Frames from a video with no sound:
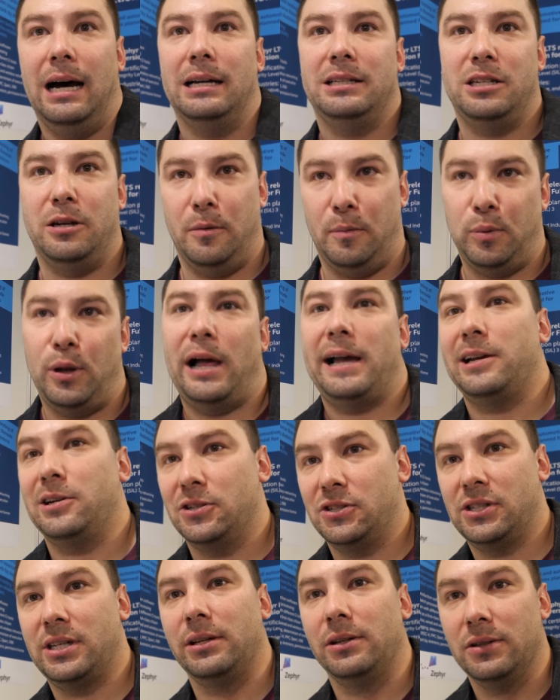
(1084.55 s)
to apply
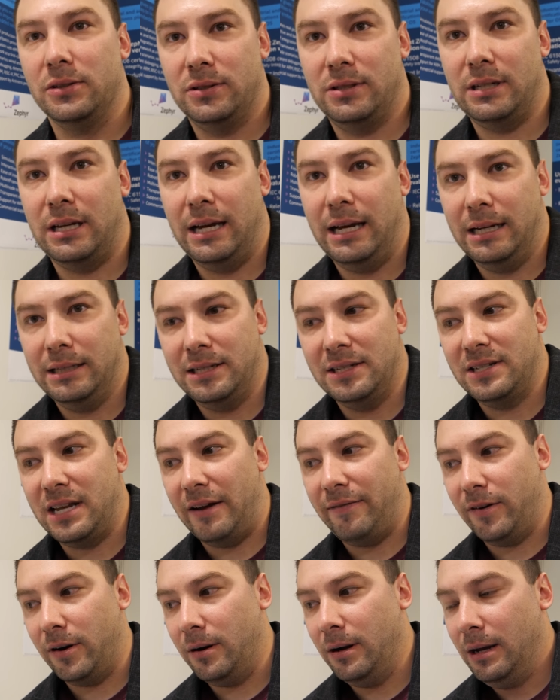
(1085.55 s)
your skills to
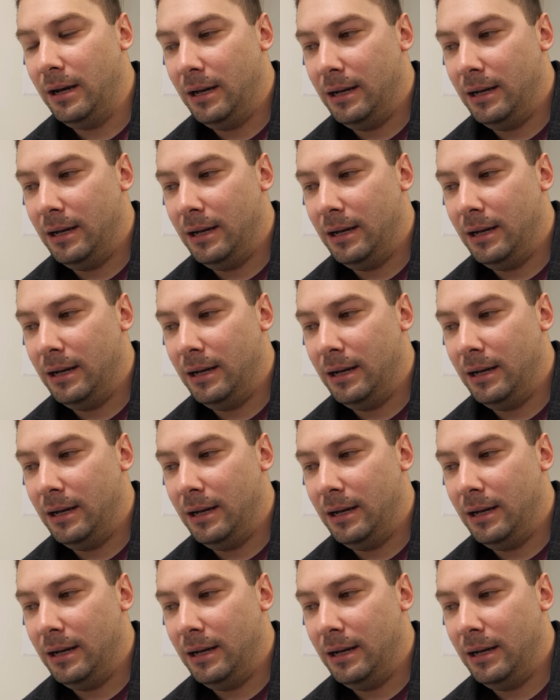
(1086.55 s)
Zephyr.